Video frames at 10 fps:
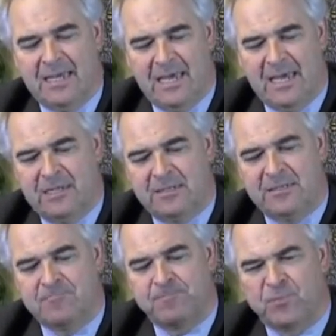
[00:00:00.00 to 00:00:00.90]

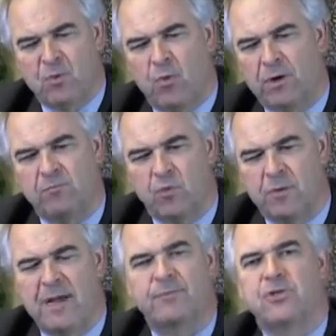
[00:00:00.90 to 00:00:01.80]
And what
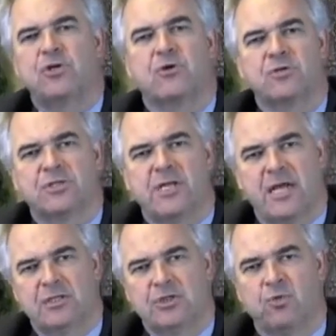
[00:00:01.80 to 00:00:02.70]
about the church that
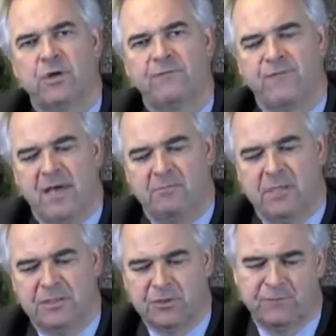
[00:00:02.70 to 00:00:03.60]
has 20
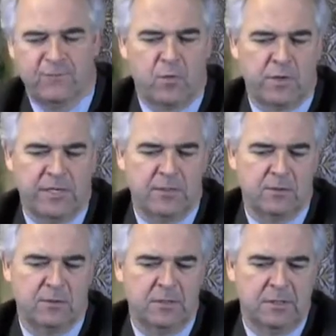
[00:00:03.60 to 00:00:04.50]
families or 40
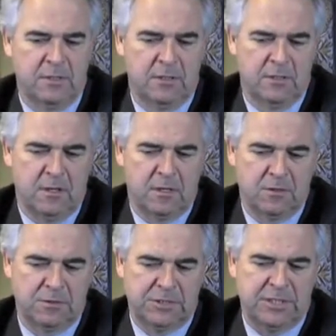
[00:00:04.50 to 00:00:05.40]

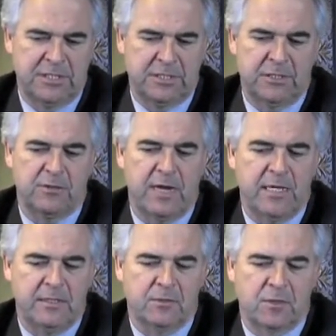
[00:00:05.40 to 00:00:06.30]
or 60 or
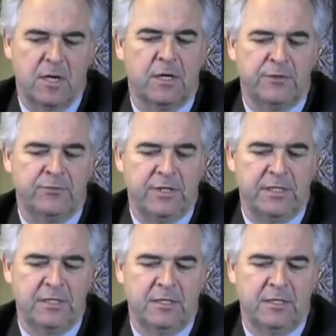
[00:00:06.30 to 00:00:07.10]
80 or 100?